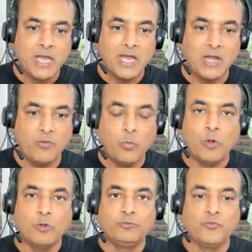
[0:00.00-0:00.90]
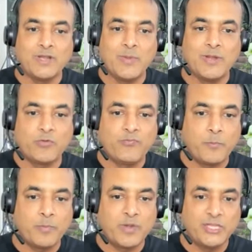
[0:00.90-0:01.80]
Also fundamental of
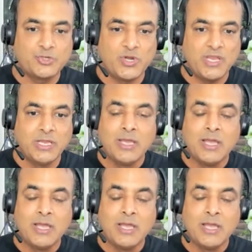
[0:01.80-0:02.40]
prompt engineering,